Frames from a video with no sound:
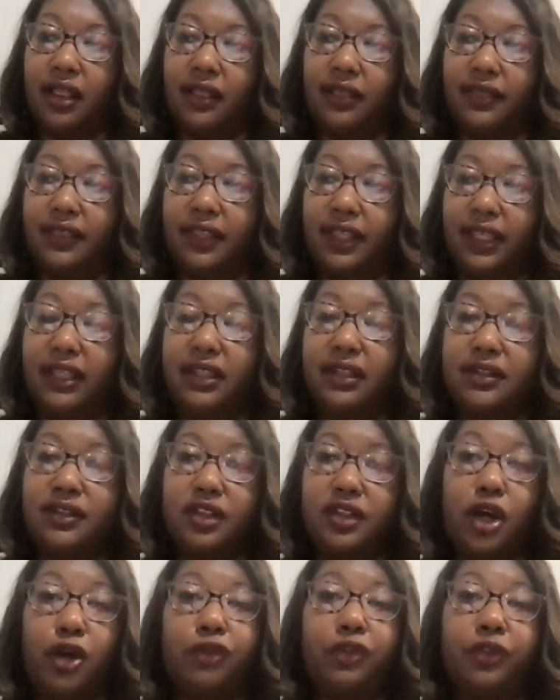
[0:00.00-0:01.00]
These
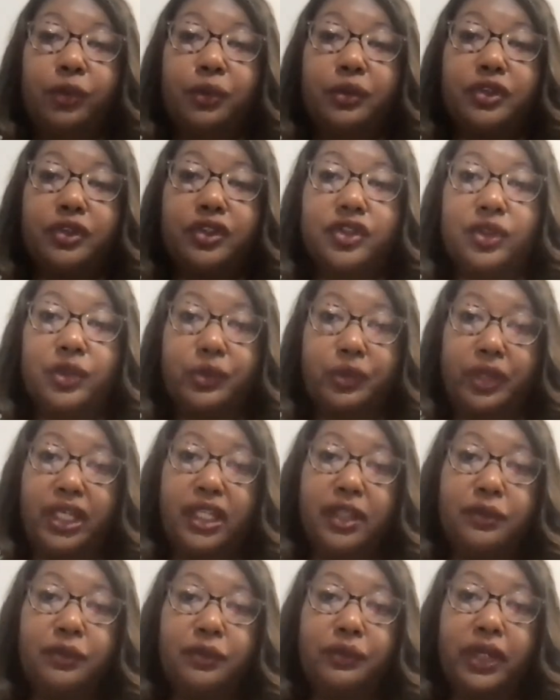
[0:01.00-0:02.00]
go through a
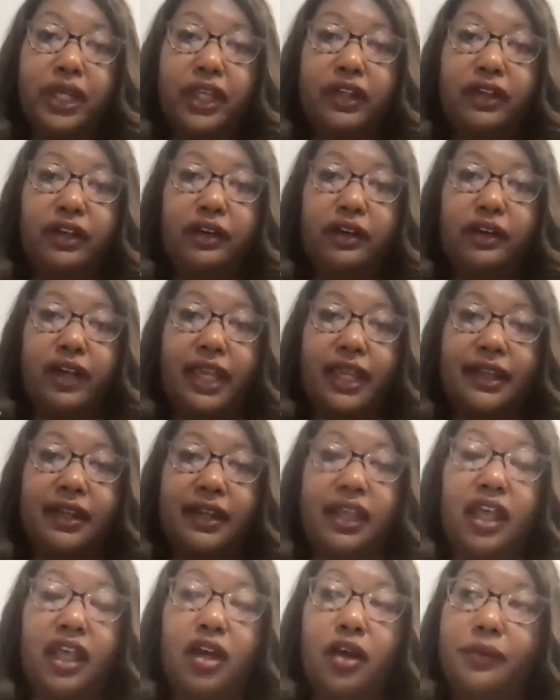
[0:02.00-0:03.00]
screen reader and
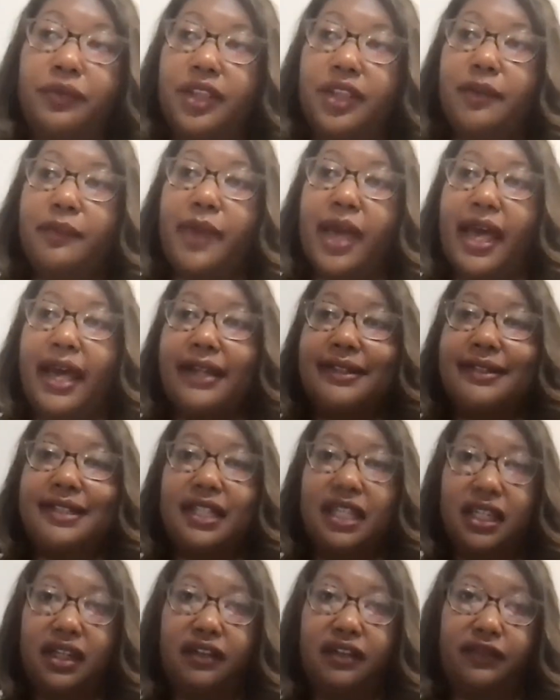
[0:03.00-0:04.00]
help them
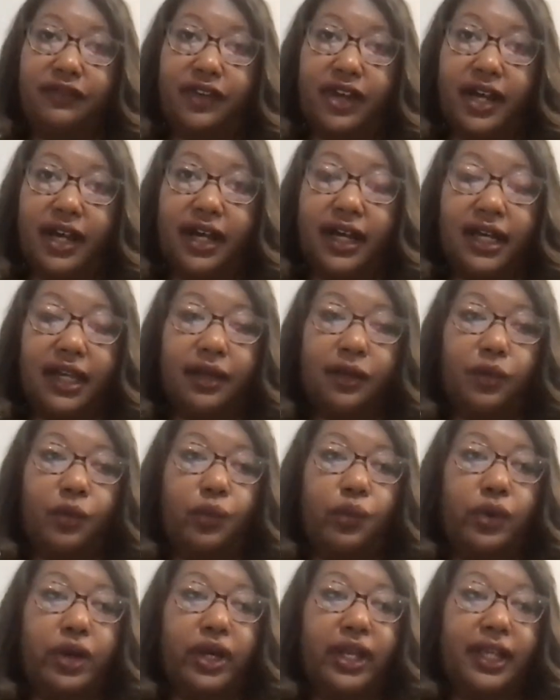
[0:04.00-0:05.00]
identify
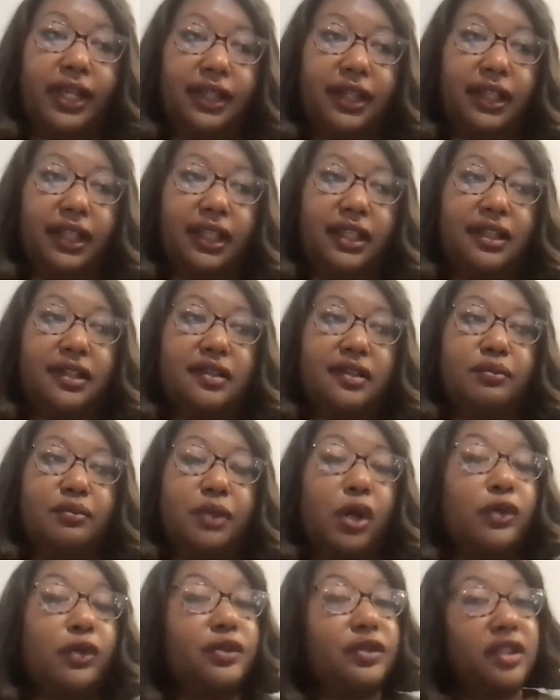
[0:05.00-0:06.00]
what is
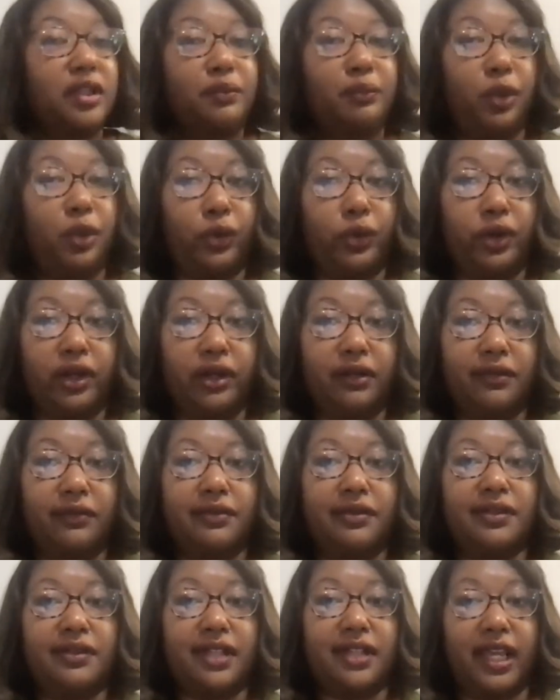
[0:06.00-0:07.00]
most
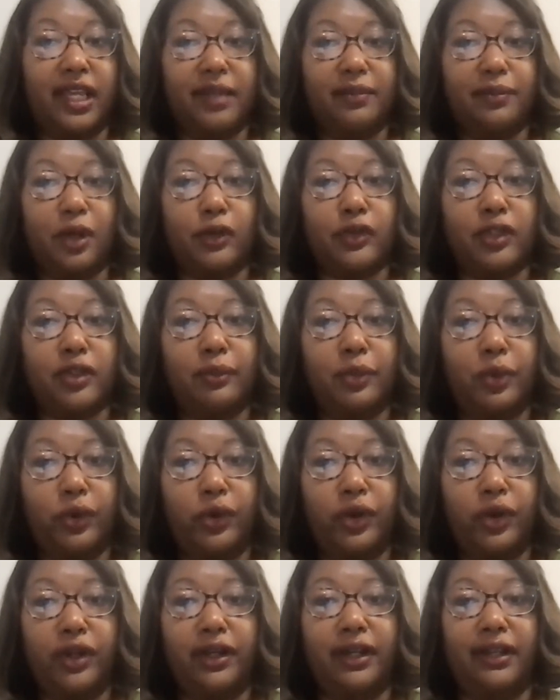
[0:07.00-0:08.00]
important, second most
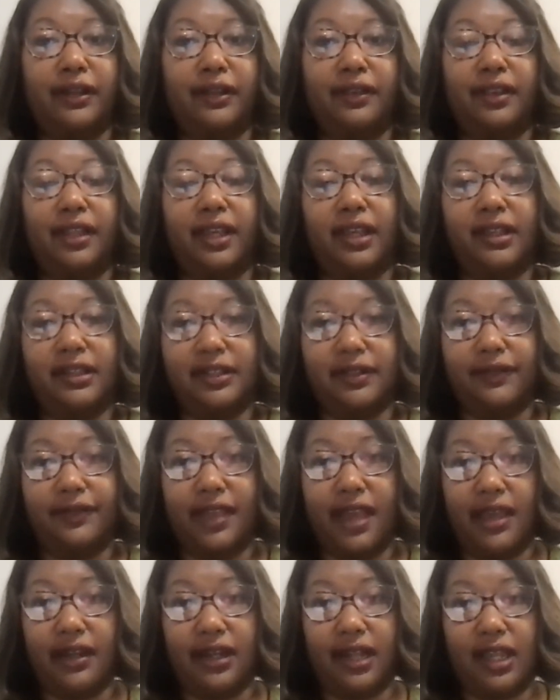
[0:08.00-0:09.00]
important, and things of
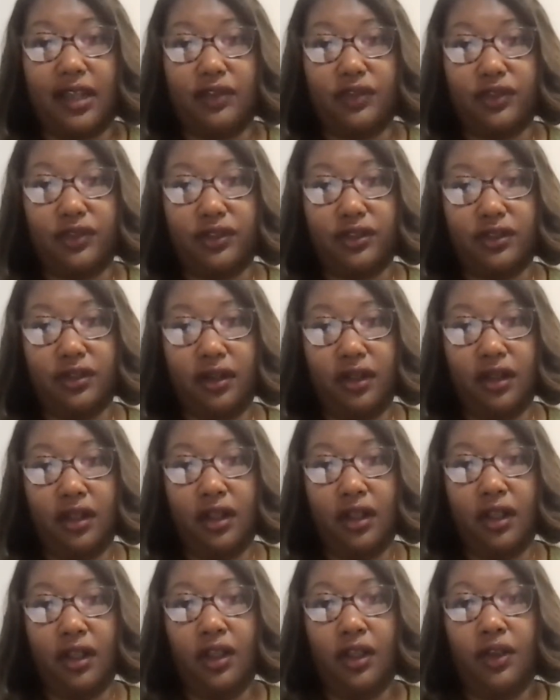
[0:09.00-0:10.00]
that nature.
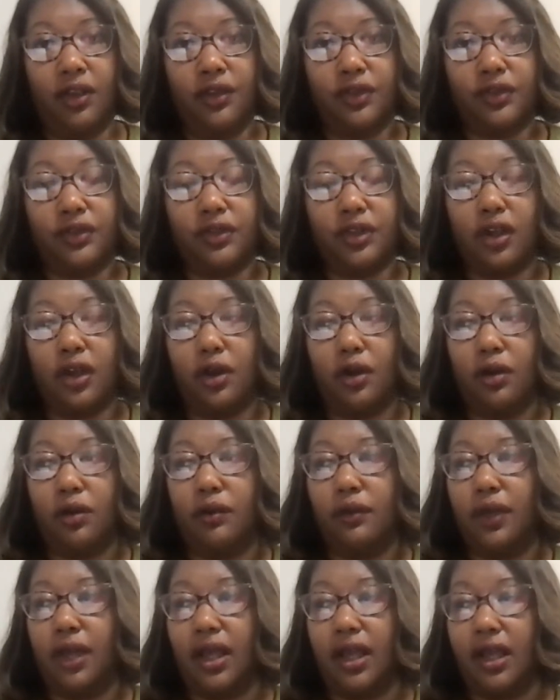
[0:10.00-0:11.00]

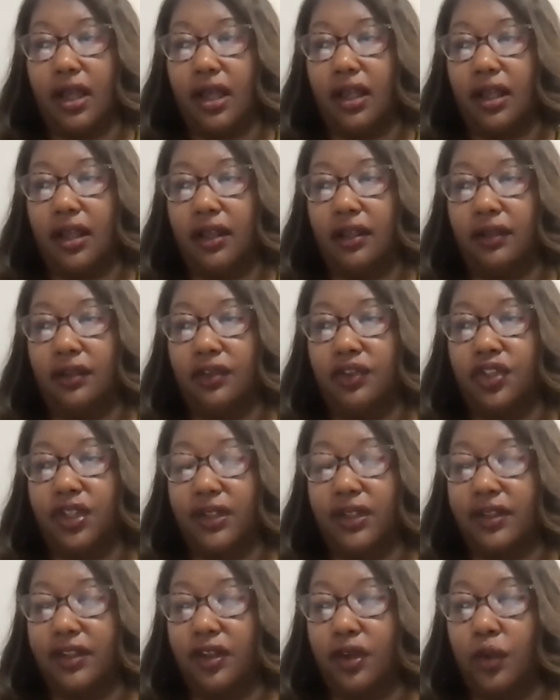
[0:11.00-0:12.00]
So
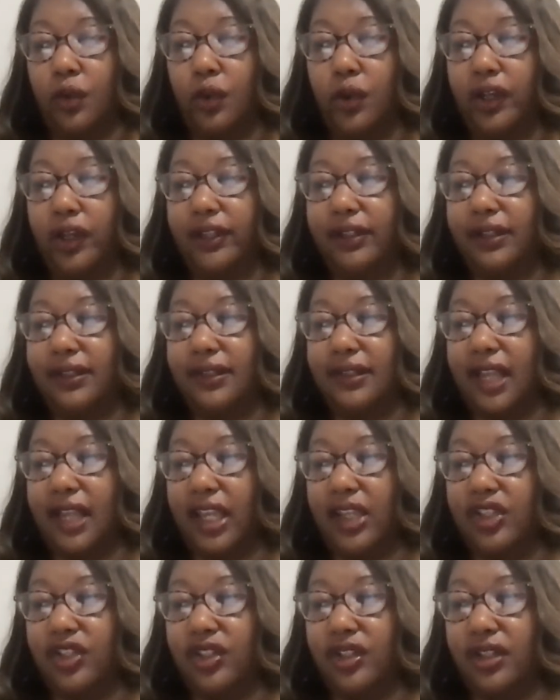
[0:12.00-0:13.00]
just the
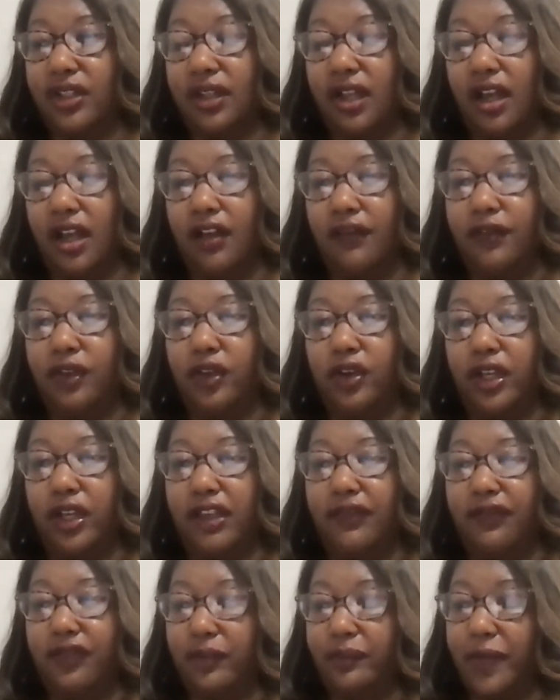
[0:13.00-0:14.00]
organization of your
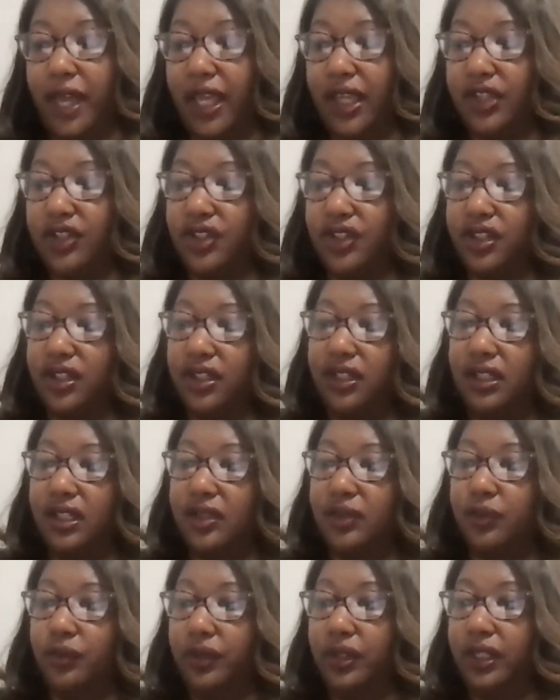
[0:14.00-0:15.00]
information
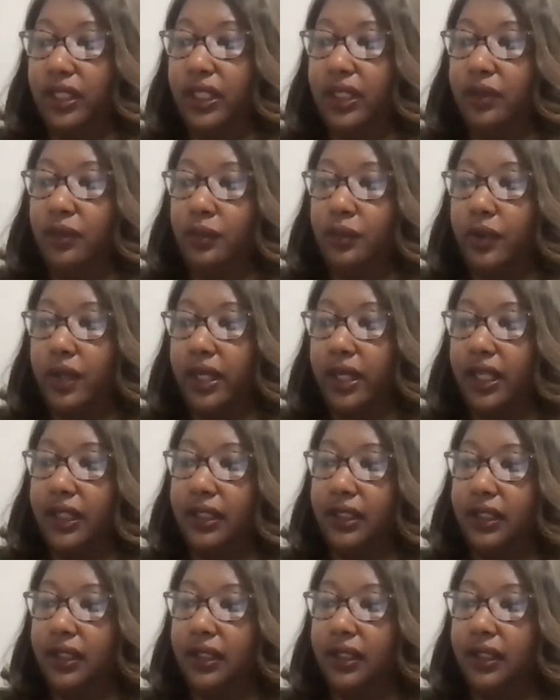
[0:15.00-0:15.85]
is really what